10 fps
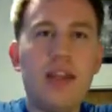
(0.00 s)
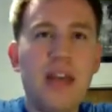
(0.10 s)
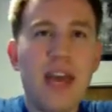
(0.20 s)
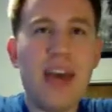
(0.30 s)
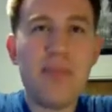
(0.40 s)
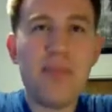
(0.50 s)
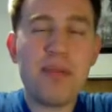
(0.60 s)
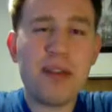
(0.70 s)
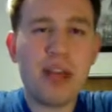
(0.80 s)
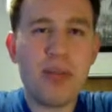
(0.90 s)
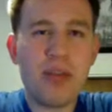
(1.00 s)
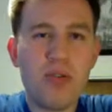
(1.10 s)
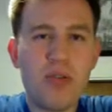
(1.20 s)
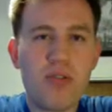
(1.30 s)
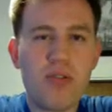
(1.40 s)
Hemp can be
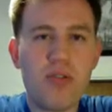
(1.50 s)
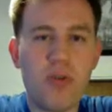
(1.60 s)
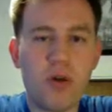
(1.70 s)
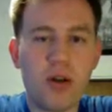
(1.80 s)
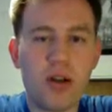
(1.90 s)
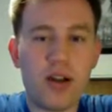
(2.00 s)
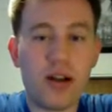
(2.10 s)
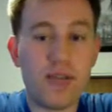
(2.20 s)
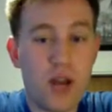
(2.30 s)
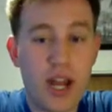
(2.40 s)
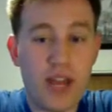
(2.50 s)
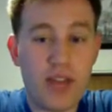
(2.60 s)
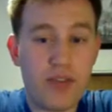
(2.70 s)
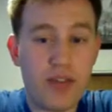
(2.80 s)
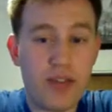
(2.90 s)
used for a variety of
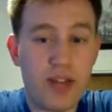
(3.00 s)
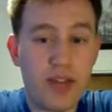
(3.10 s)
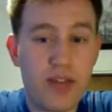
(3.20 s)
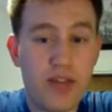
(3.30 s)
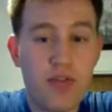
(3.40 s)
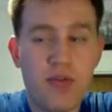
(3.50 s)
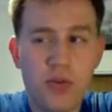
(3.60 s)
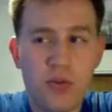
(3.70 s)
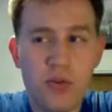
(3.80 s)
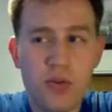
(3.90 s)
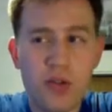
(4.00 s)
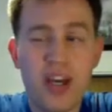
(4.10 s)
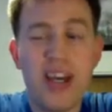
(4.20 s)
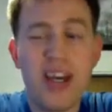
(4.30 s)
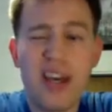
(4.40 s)
different things. Food,
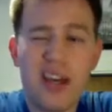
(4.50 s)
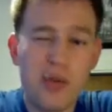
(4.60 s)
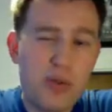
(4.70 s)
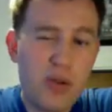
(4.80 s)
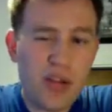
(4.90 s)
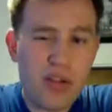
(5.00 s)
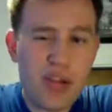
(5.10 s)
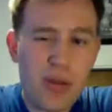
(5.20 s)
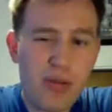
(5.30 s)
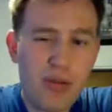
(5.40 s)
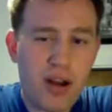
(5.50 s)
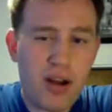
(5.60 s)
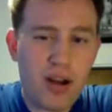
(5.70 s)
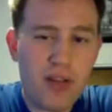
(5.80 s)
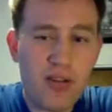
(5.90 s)
beauty care
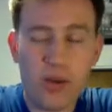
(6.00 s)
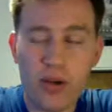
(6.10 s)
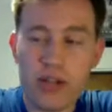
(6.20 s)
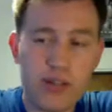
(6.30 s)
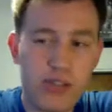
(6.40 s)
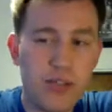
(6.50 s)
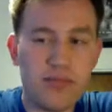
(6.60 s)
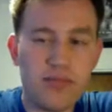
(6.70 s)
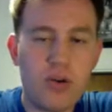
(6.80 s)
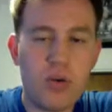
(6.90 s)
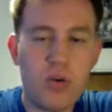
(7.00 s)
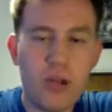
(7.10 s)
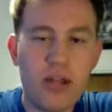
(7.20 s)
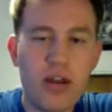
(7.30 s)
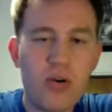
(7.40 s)
products, which
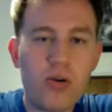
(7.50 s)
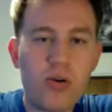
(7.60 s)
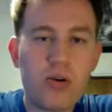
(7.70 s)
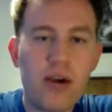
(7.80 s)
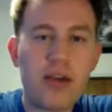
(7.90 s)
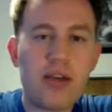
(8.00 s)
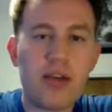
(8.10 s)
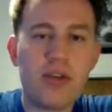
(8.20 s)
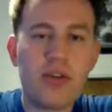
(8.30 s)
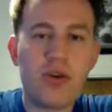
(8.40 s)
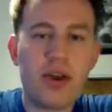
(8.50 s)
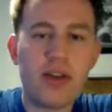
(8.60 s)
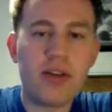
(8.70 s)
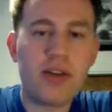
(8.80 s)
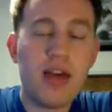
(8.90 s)
we know about here in the U.S.,
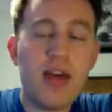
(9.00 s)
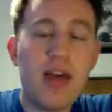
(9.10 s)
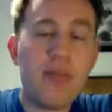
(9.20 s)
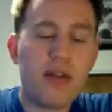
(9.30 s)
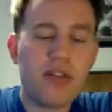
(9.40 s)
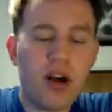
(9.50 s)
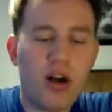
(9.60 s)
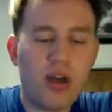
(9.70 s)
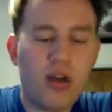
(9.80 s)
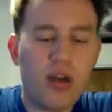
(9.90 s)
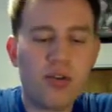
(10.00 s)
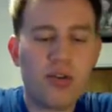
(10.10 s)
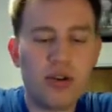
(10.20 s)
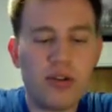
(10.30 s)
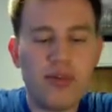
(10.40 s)
but it's also
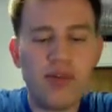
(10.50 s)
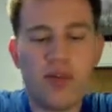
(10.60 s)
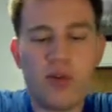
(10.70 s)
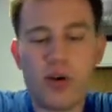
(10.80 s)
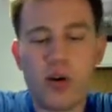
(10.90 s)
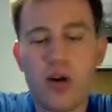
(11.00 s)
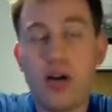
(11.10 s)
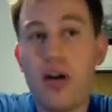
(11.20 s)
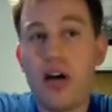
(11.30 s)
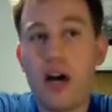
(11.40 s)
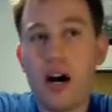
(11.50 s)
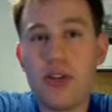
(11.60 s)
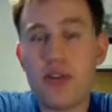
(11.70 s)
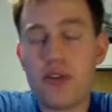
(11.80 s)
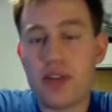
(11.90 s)
good for
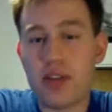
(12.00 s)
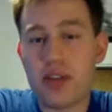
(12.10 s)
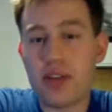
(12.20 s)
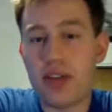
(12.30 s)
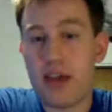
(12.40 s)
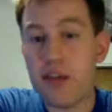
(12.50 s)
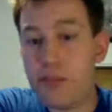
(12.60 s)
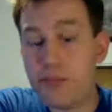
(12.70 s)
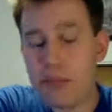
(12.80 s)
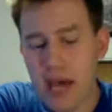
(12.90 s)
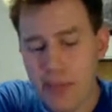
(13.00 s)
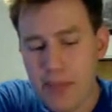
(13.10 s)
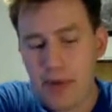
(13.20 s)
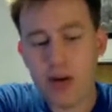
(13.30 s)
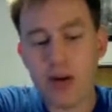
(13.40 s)
other things like
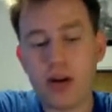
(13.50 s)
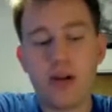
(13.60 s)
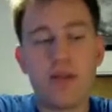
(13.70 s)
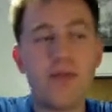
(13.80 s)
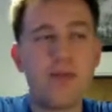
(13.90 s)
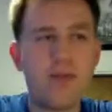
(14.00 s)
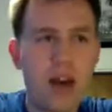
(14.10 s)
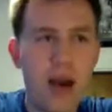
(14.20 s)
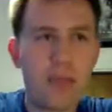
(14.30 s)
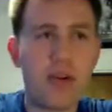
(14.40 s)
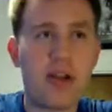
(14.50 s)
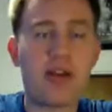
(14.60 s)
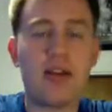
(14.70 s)
paper, fabric,